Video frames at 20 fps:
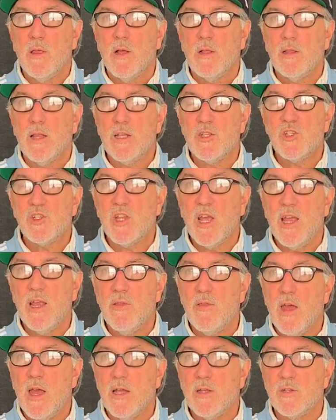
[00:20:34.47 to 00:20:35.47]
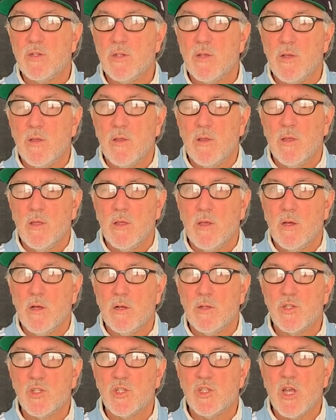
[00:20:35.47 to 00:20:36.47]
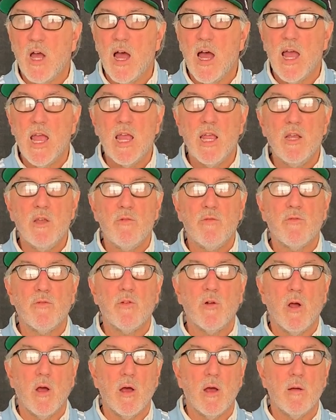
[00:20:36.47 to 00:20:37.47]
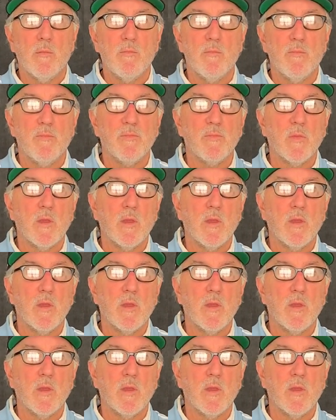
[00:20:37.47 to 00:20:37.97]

let's say that aside from